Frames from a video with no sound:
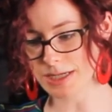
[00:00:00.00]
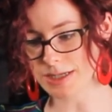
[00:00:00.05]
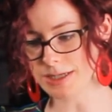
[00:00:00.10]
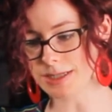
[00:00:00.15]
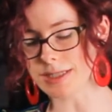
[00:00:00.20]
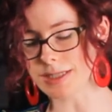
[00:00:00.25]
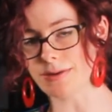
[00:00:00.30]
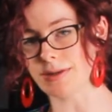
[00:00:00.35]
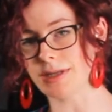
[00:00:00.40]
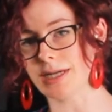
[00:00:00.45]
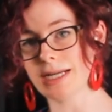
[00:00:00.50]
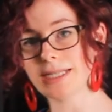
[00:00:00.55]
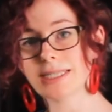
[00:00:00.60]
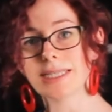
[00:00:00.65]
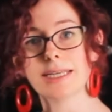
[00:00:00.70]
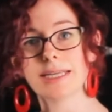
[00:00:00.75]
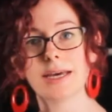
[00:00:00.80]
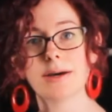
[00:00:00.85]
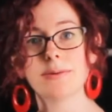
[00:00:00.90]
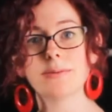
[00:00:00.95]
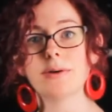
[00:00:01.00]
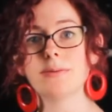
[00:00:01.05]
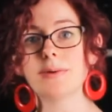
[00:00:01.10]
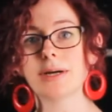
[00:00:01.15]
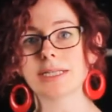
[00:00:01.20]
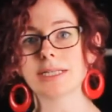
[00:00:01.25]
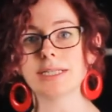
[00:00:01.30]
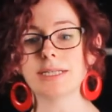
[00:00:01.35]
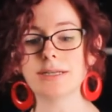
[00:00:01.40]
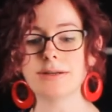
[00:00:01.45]
So the next thing that we'll
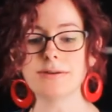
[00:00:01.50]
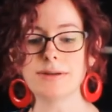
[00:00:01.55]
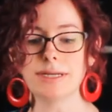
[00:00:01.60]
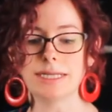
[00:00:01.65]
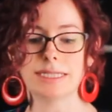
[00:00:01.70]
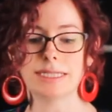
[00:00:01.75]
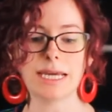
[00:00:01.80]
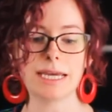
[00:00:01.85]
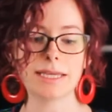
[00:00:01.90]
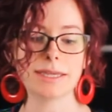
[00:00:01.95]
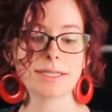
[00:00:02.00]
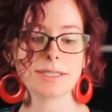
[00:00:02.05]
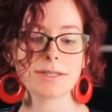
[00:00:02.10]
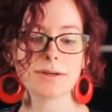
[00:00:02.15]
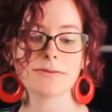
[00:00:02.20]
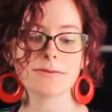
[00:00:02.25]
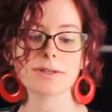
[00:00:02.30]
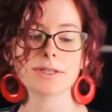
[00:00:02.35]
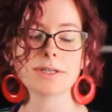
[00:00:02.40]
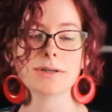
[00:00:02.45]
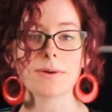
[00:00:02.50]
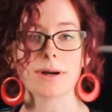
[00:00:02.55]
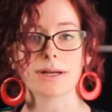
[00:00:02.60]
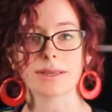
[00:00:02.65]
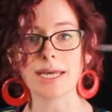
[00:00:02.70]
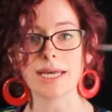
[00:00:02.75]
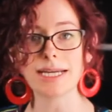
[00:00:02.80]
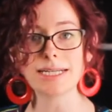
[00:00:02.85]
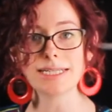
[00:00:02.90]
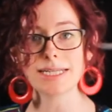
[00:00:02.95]
want to do is take this over to our
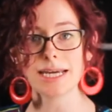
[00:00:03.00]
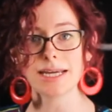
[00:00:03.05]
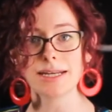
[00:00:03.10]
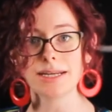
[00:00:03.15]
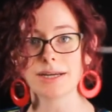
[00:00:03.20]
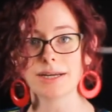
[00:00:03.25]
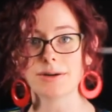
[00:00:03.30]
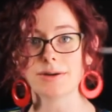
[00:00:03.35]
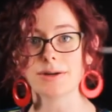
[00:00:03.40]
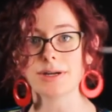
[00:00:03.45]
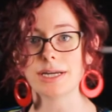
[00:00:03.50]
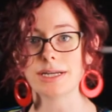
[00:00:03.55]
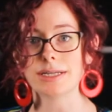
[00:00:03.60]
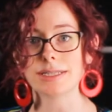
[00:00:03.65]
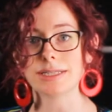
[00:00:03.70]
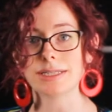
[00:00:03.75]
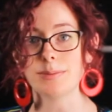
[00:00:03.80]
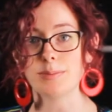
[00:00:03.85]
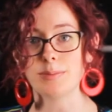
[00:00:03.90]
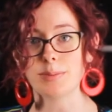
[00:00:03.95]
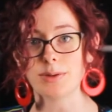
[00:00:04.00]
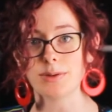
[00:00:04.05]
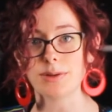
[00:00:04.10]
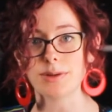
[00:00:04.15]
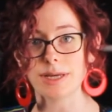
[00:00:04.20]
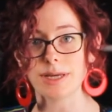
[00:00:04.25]
light tent and create a simple